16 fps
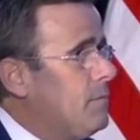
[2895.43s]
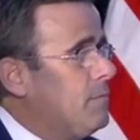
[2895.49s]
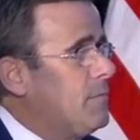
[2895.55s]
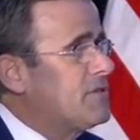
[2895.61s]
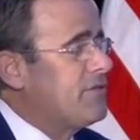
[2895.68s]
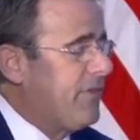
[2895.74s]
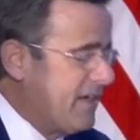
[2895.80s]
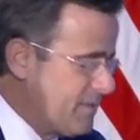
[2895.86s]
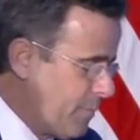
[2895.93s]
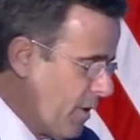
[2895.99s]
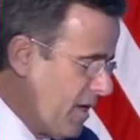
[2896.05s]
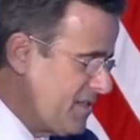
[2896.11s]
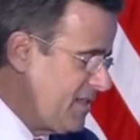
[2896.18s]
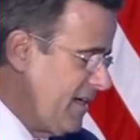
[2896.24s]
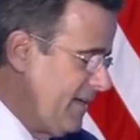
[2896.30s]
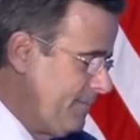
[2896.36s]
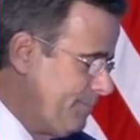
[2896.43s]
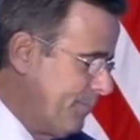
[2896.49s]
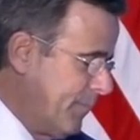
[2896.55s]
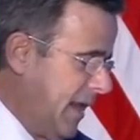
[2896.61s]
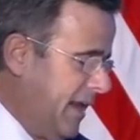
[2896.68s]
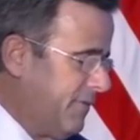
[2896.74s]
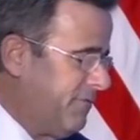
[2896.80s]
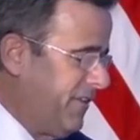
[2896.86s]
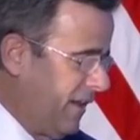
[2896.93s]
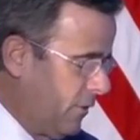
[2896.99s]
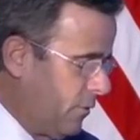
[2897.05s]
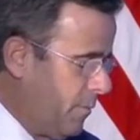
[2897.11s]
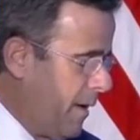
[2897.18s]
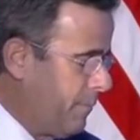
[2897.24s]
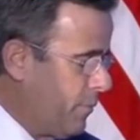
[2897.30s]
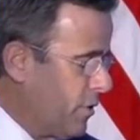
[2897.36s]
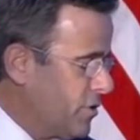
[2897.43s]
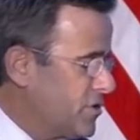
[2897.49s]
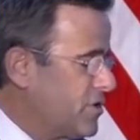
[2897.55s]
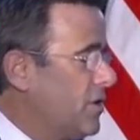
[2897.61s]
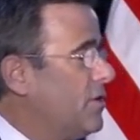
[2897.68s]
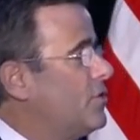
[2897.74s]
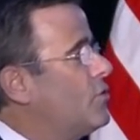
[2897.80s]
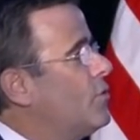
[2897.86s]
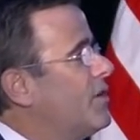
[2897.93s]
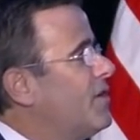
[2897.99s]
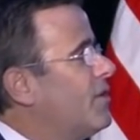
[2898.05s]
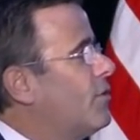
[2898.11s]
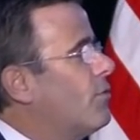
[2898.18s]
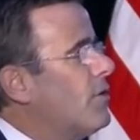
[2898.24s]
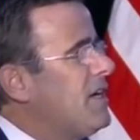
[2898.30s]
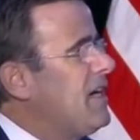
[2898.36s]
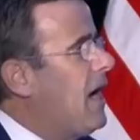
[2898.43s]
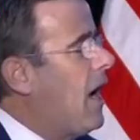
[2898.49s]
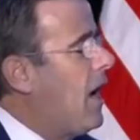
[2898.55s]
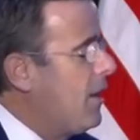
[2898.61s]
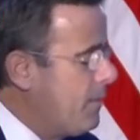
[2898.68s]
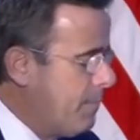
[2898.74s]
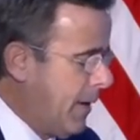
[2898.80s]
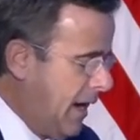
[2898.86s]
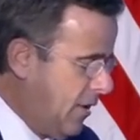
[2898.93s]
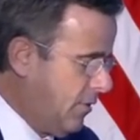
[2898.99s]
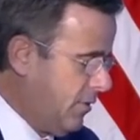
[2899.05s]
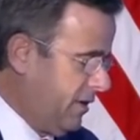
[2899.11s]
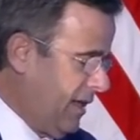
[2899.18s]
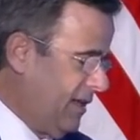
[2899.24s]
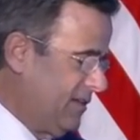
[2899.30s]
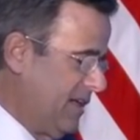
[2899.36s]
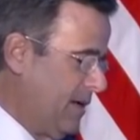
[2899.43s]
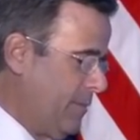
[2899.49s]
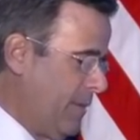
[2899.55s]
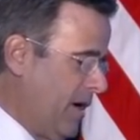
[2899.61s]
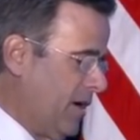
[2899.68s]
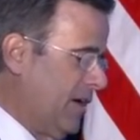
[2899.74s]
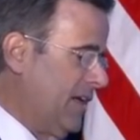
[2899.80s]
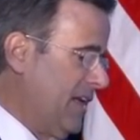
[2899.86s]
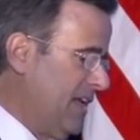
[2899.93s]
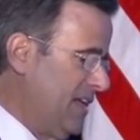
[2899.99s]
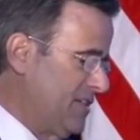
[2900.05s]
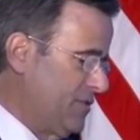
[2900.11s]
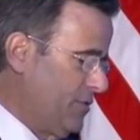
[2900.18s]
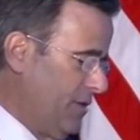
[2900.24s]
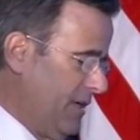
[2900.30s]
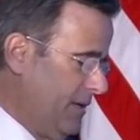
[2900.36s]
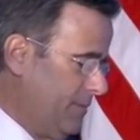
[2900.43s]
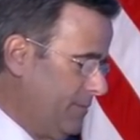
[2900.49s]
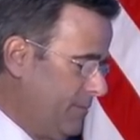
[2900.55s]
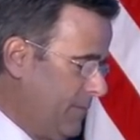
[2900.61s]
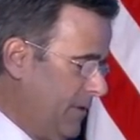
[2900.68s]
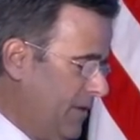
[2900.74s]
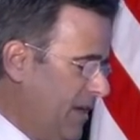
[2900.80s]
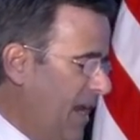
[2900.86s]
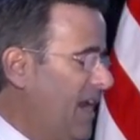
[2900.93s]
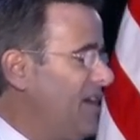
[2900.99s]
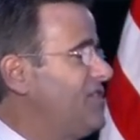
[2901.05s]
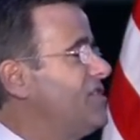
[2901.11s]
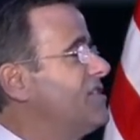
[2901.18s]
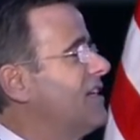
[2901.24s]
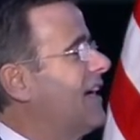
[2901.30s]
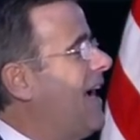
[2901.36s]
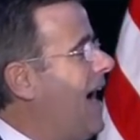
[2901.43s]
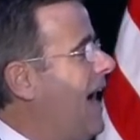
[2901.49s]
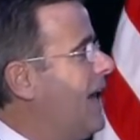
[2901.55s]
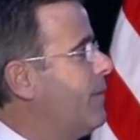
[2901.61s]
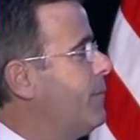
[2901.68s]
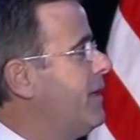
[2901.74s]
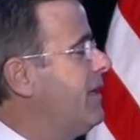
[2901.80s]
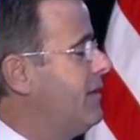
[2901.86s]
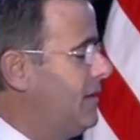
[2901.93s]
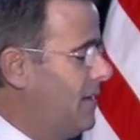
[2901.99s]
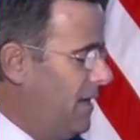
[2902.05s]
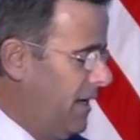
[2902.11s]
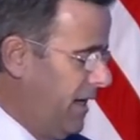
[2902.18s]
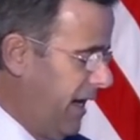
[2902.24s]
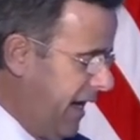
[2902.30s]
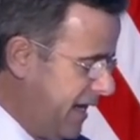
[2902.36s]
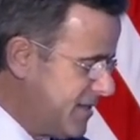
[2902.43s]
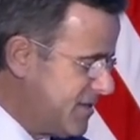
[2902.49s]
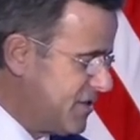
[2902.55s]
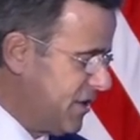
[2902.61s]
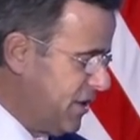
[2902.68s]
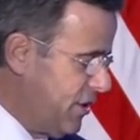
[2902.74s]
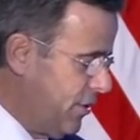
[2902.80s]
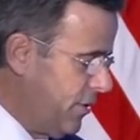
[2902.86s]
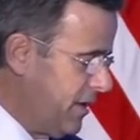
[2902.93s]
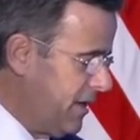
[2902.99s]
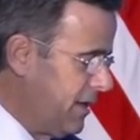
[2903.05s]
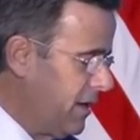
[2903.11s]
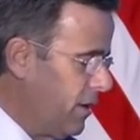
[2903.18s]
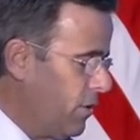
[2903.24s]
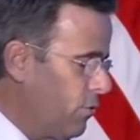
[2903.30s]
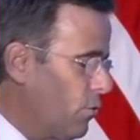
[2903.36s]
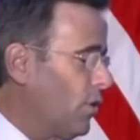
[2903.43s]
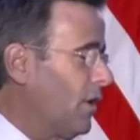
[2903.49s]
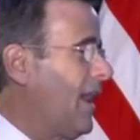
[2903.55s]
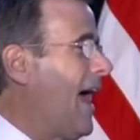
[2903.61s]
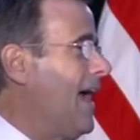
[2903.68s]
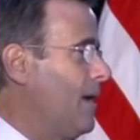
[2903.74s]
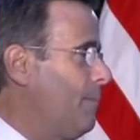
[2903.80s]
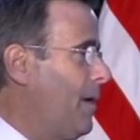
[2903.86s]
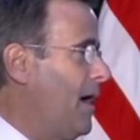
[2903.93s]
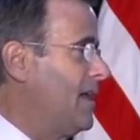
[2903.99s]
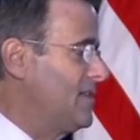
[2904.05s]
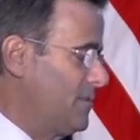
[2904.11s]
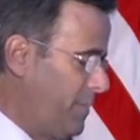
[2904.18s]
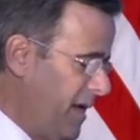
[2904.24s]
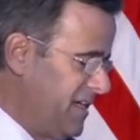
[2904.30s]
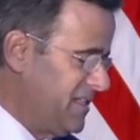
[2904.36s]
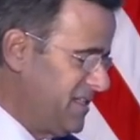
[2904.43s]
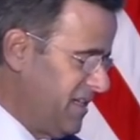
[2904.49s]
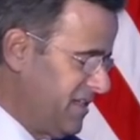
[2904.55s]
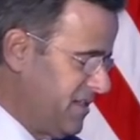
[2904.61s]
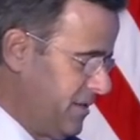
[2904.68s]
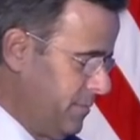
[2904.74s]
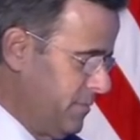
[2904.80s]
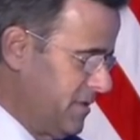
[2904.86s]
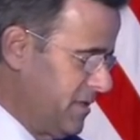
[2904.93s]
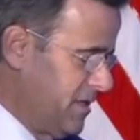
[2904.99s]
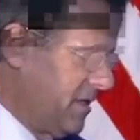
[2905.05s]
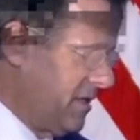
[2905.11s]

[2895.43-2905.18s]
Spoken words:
Mr. Vice President and fellow members, to a degree unparalleled in American history, the nation's economy and security rely upon space systems